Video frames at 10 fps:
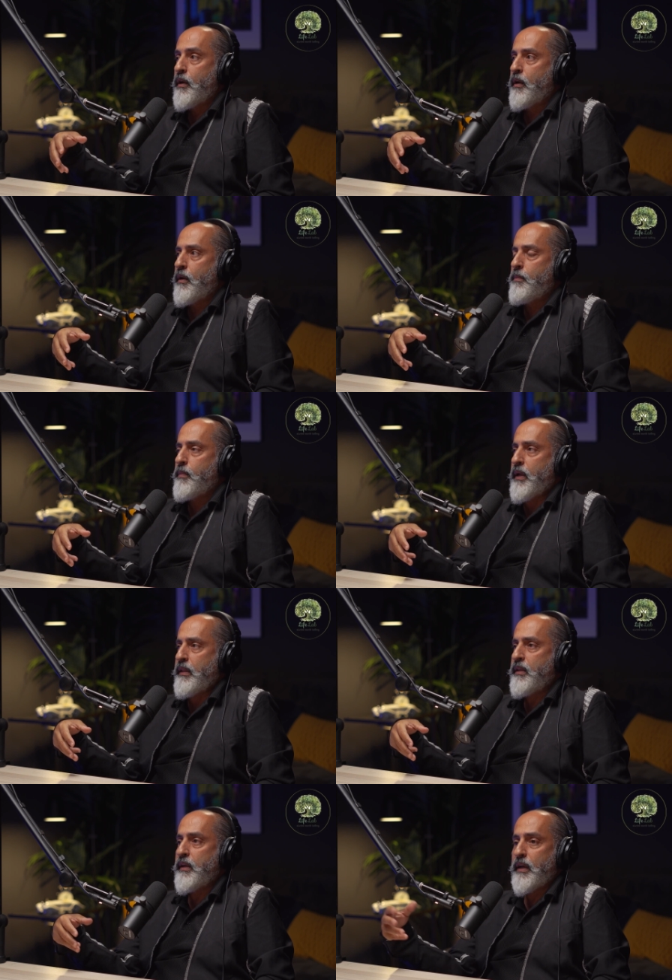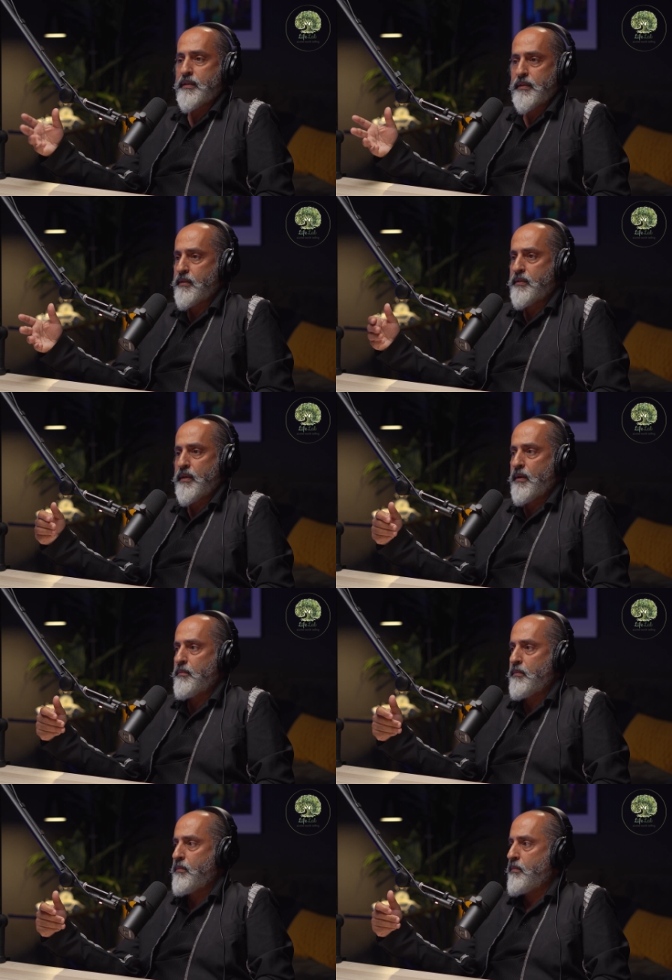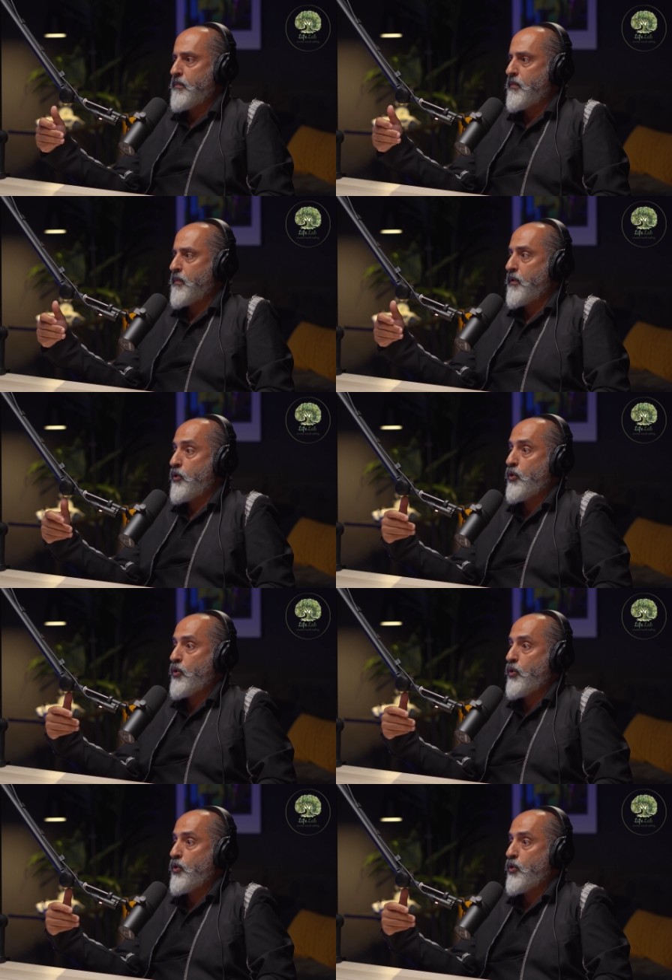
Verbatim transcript: I'm getting lessons. I'm